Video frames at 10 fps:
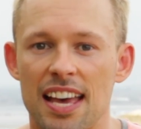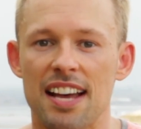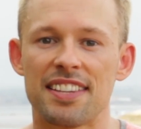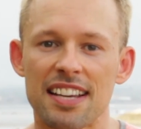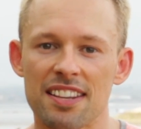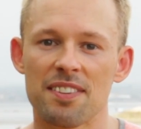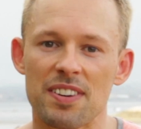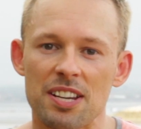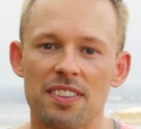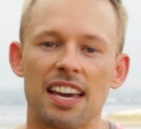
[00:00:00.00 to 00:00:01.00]
At the end of the
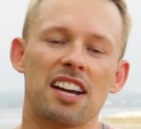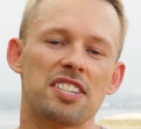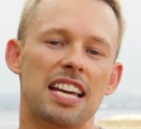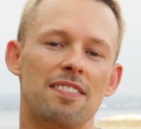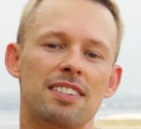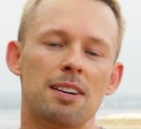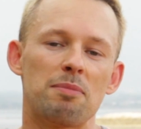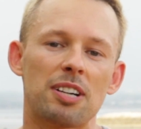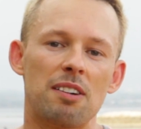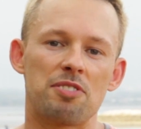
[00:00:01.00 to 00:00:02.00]
video, they actually have a
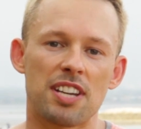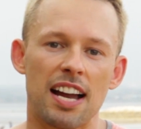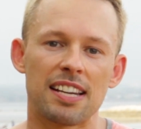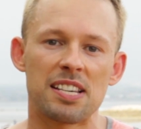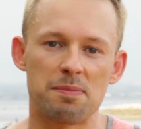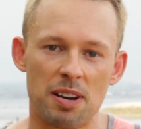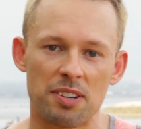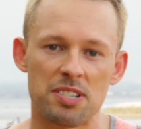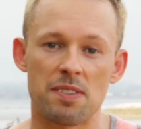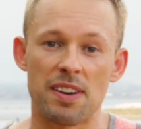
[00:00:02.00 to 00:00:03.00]
number of Chinese
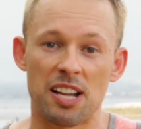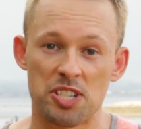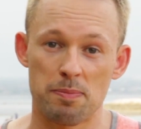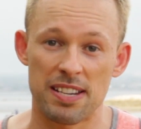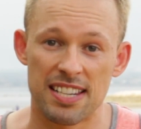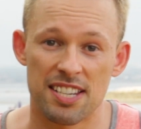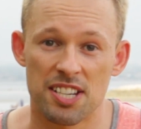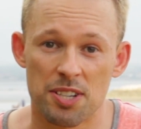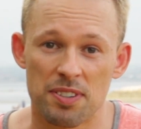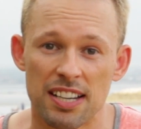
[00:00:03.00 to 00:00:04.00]
mothers of LGBT
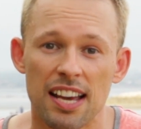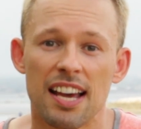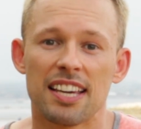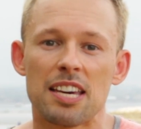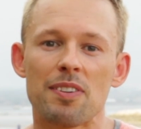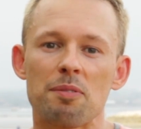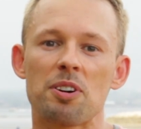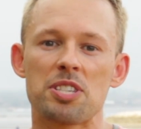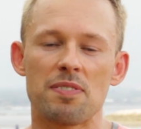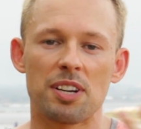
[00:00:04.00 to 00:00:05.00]
children giving
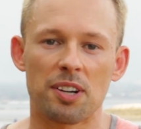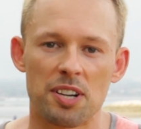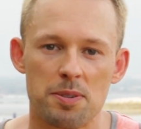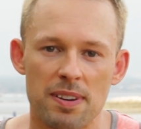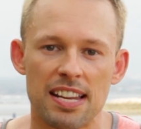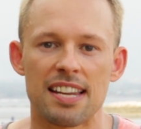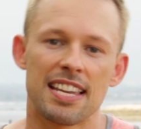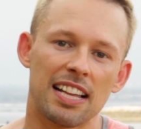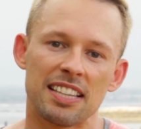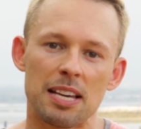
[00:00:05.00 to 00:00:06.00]
words of encouragement and
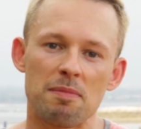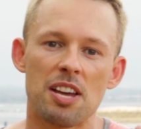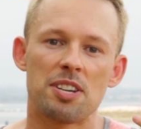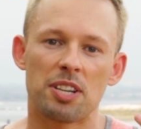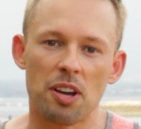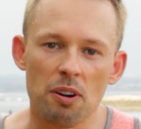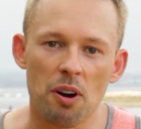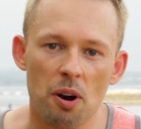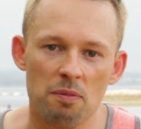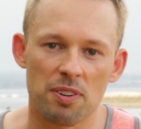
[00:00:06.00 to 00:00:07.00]
telling them to go
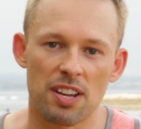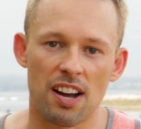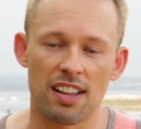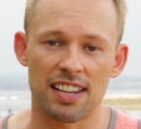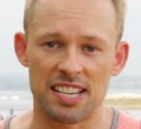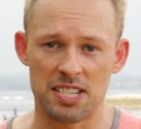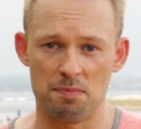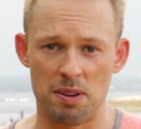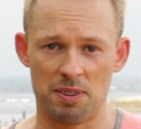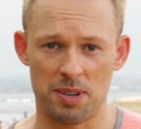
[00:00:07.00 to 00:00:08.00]
home for the holidays to
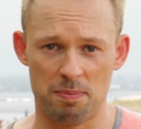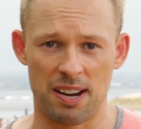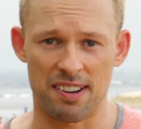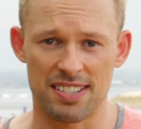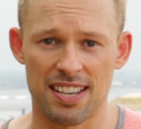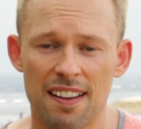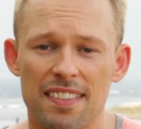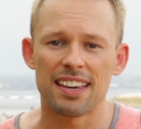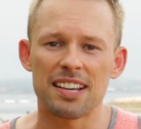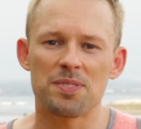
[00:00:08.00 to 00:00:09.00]
be with their parents.
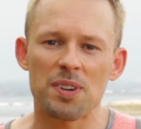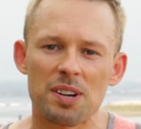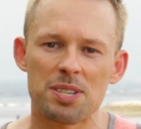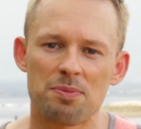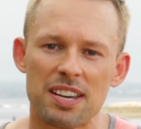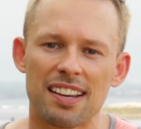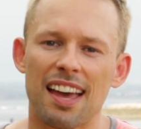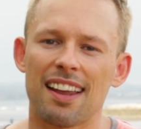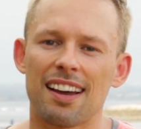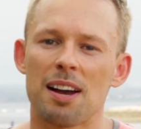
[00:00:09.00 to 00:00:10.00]
It's very sweet,
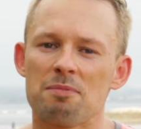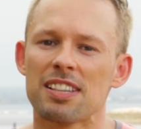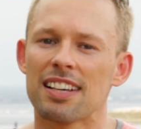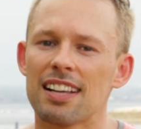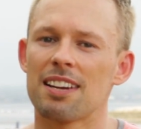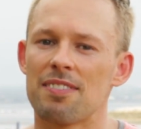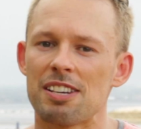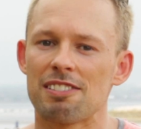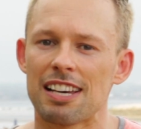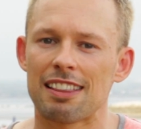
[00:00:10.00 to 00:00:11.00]
and I'm really glad a
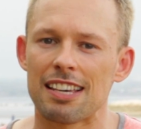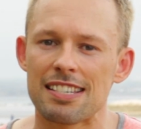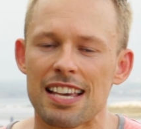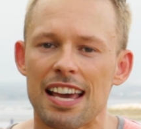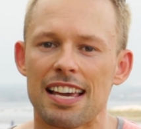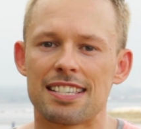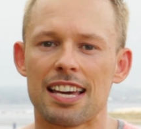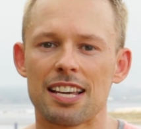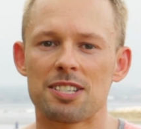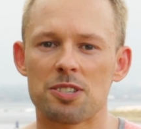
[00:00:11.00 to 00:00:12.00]
video like this is
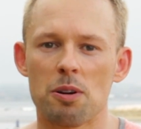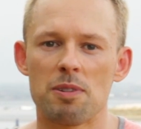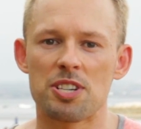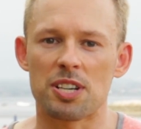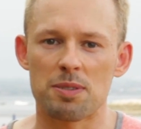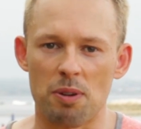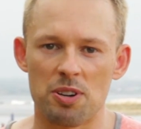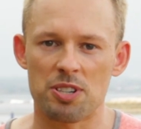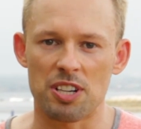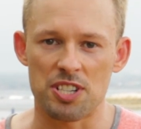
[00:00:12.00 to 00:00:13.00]
getting so much
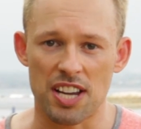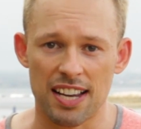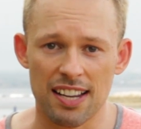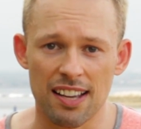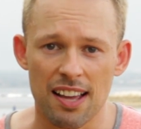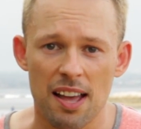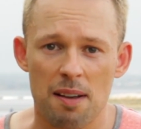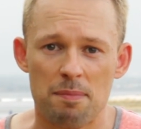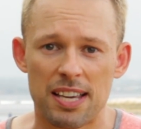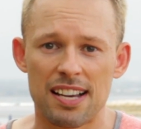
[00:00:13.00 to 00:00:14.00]
exposure in China,
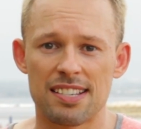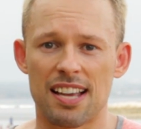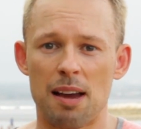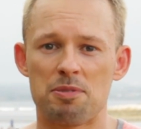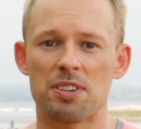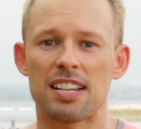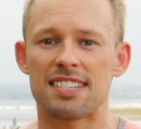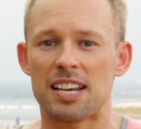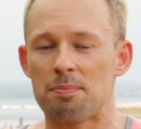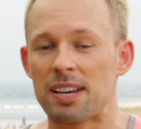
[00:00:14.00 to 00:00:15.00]
because I'm sure that
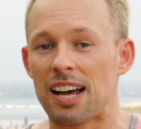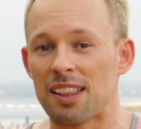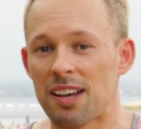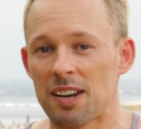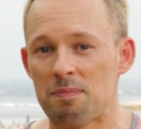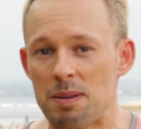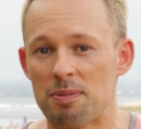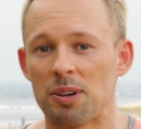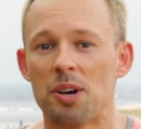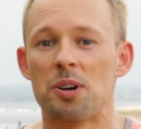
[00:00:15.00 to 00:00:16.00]
it's helping a lot of
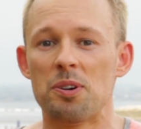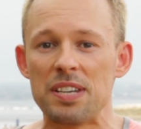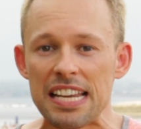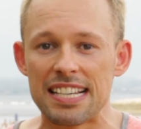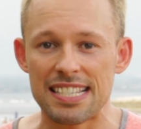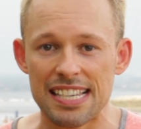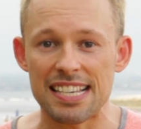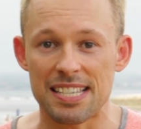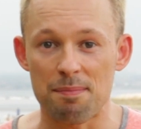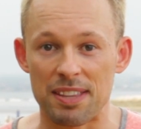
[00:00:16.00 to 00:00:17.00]
people who need to see
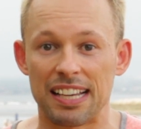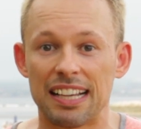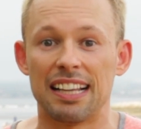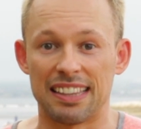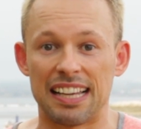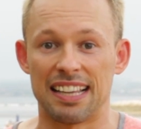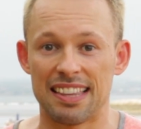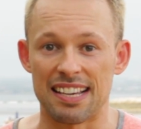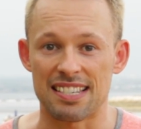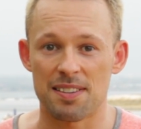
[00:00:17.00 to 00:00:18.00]
something like
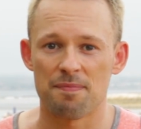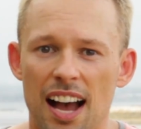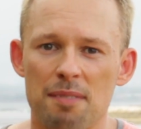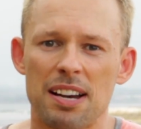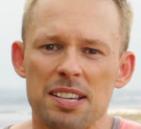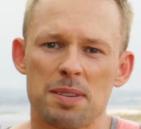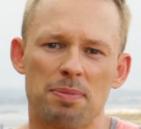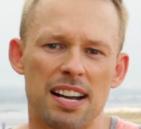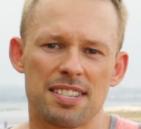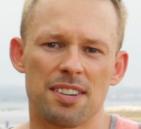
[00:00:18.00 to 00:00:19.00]
this. I'm kind of
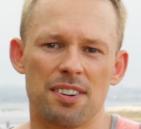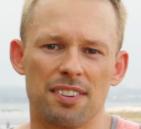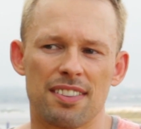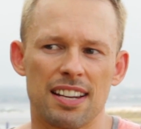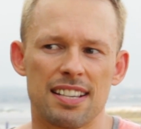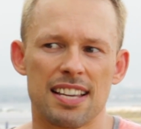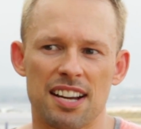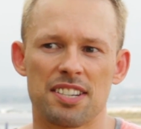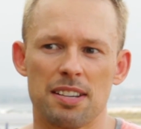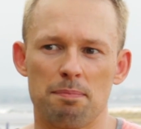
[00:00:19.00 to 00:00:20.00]
surprised though that it's
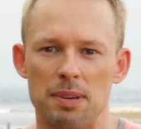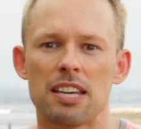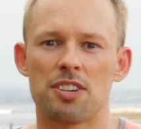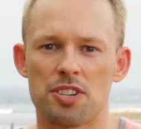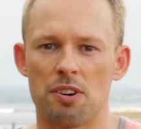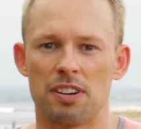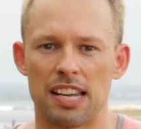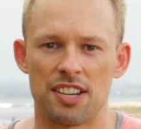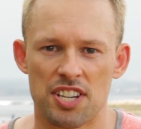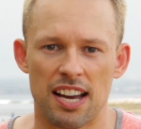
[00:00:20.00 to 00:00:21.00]
actually being shown
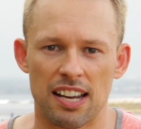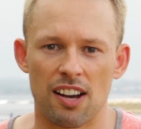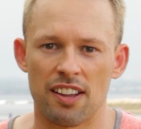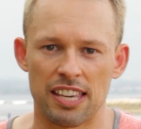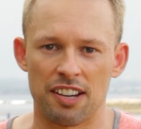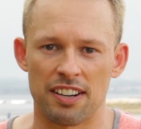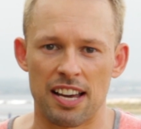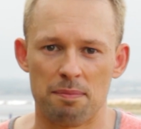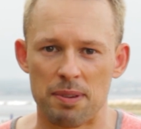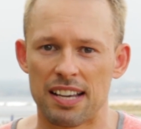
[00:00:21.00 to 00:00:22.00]
in China on the
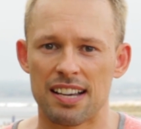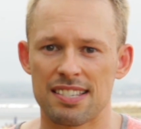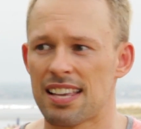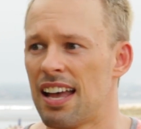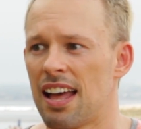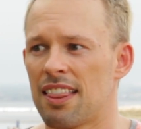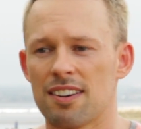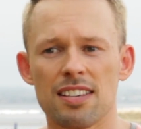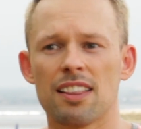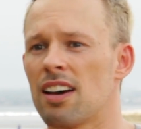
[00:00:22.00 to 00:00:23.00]
internet, because
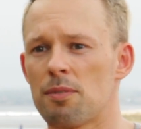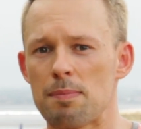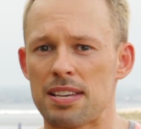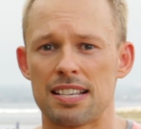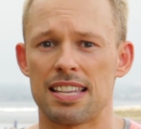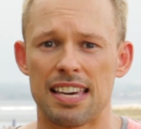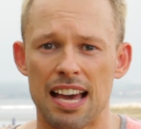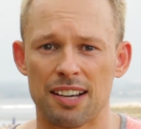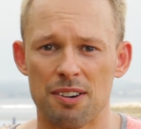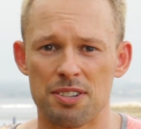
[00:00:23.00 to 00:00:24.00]
there's a lot of websites they
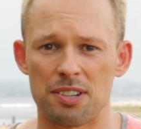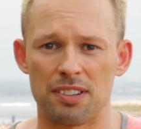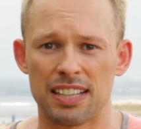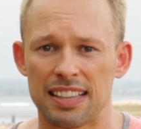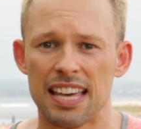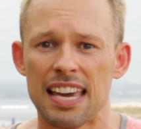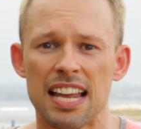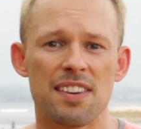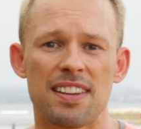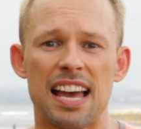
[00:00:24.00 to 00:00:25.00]
can't go to. Like, they
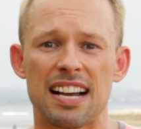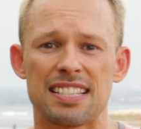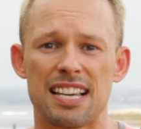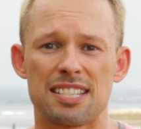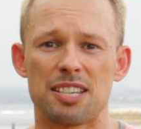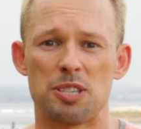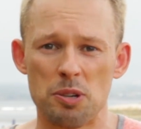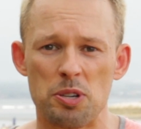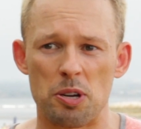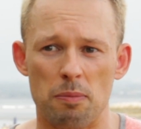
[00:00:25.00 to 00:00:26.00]
can't even access
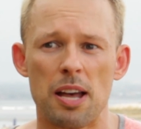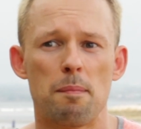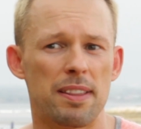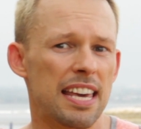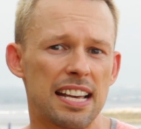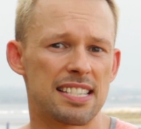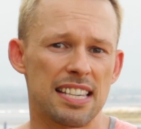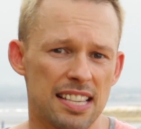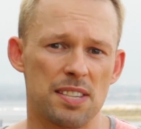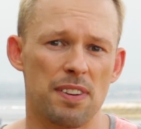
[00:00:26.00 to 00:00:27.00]
YouTube, but they can
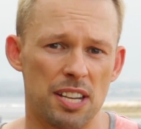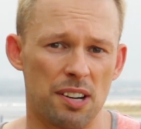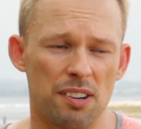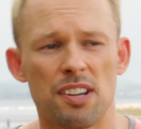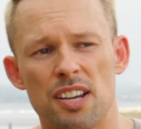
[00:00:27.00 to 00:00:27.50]
see this video.